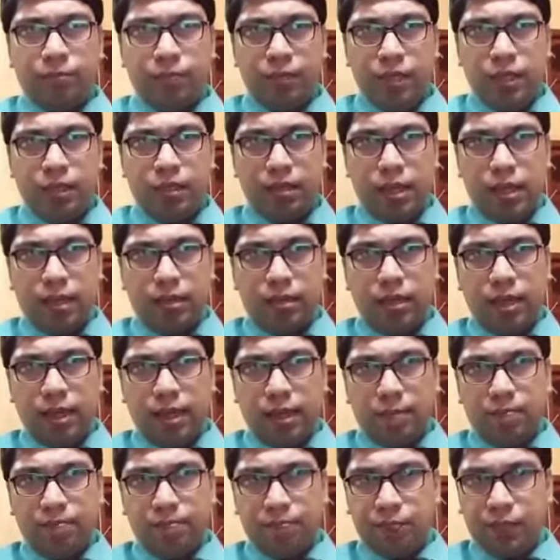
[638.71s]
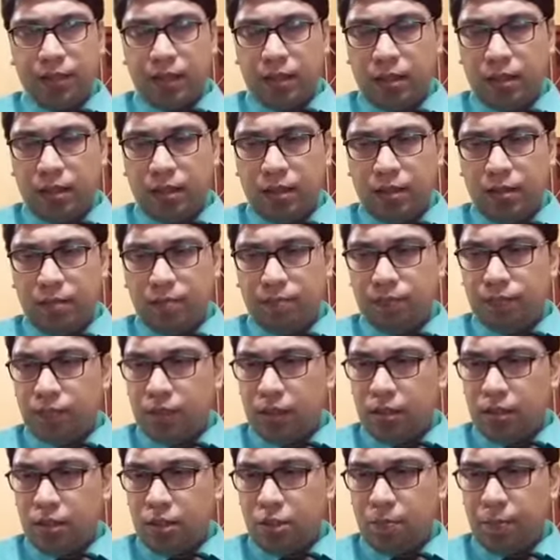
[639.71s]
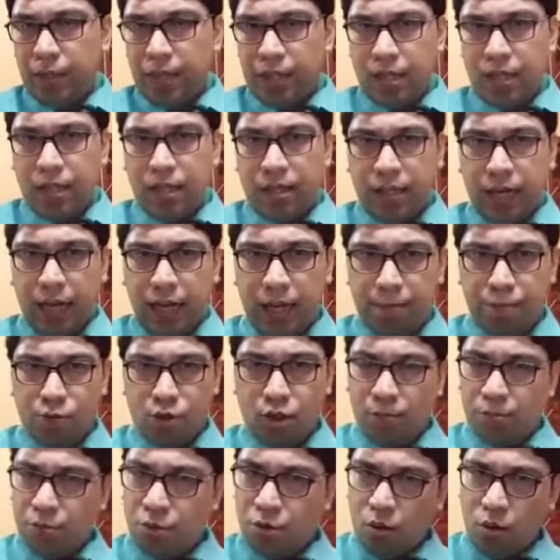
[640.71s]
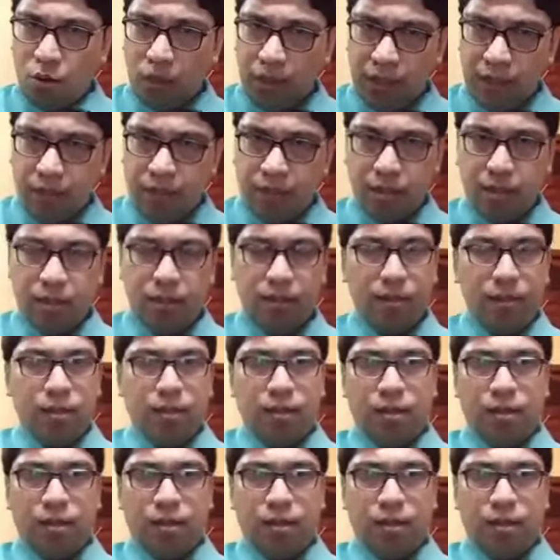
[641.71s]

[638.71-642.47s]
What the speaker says: these are the special types of trolleys.